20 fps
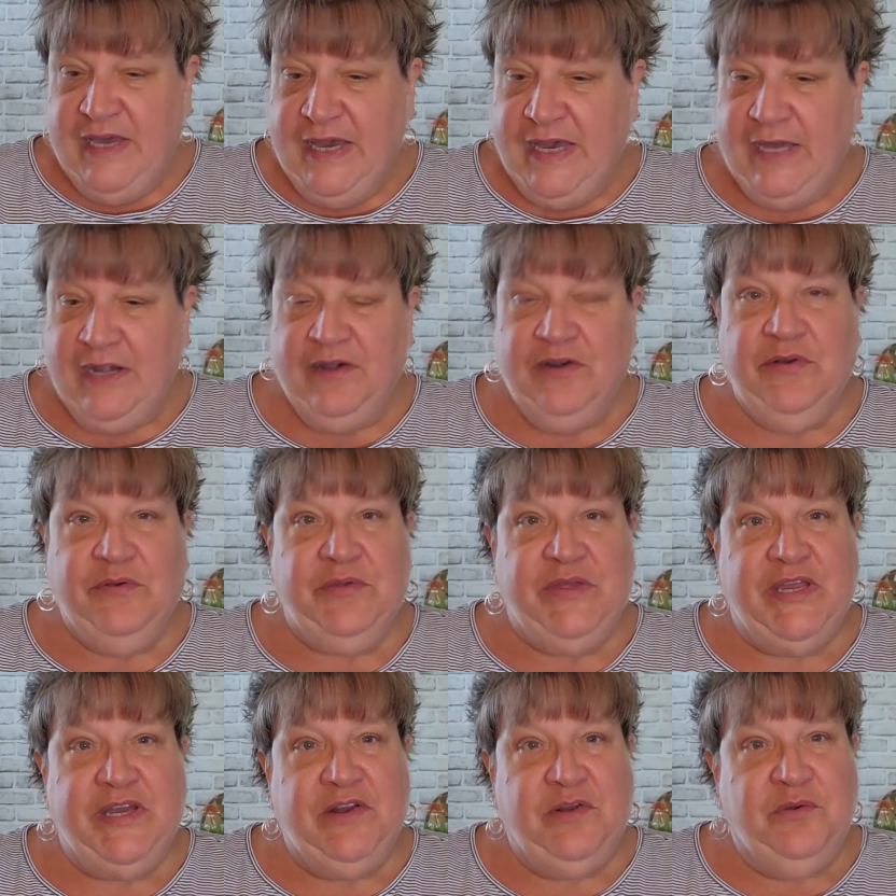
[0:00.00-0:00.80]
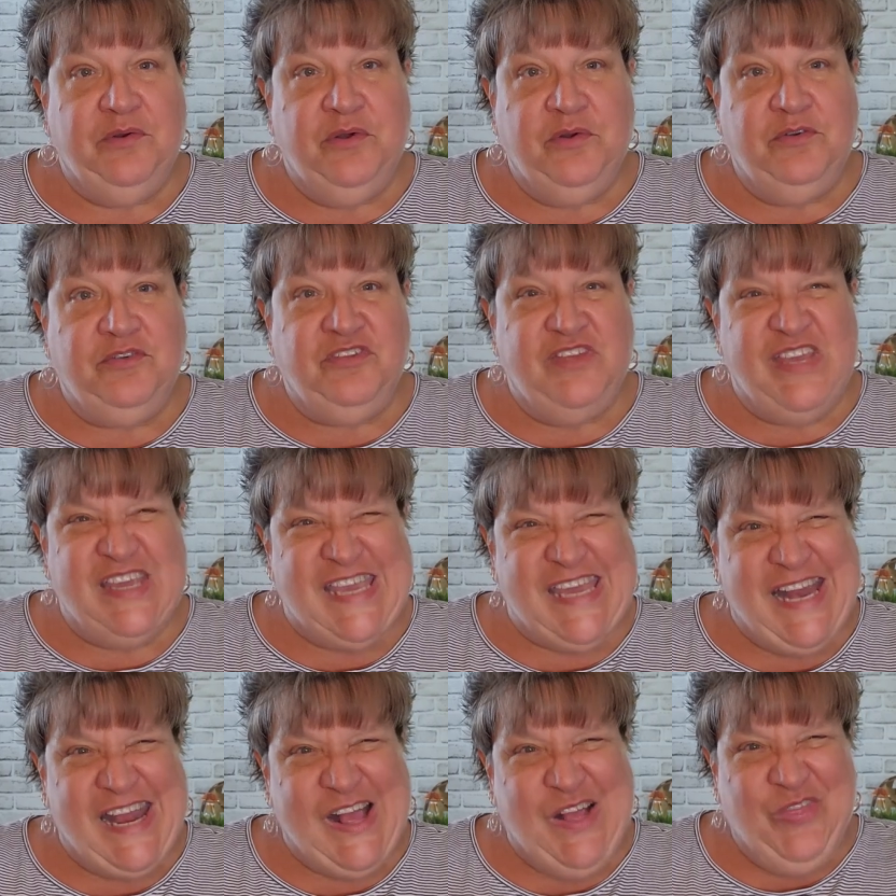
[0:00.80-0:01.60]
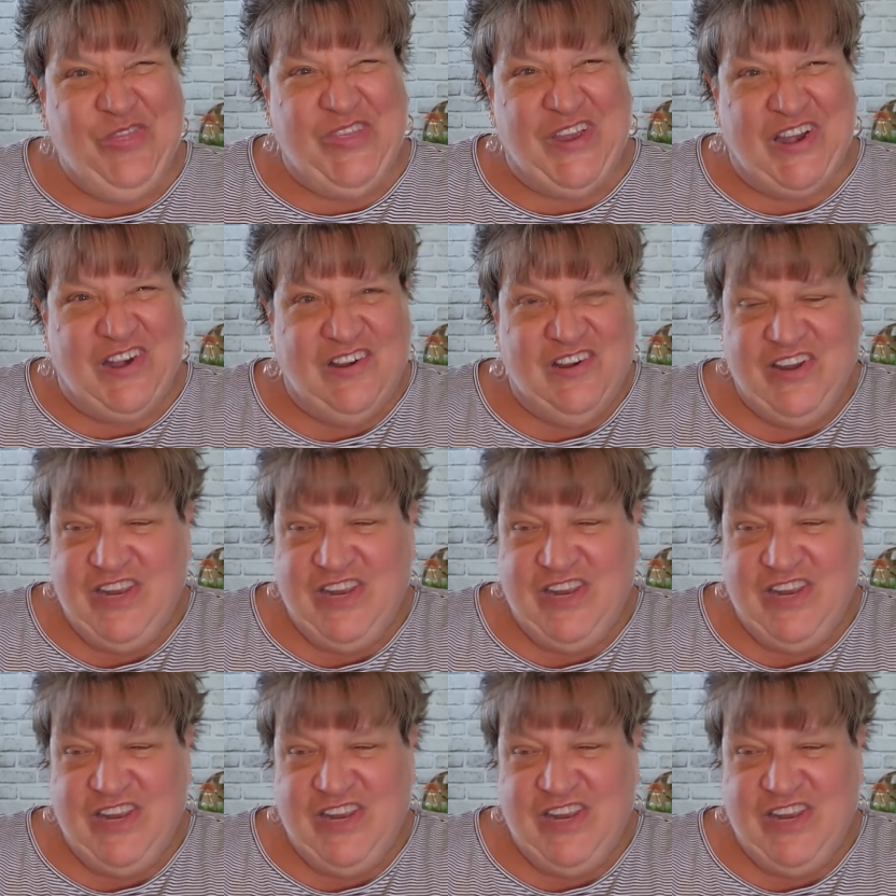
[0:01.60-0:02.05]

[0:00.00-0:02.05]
I don't know. You don't know till you get out there,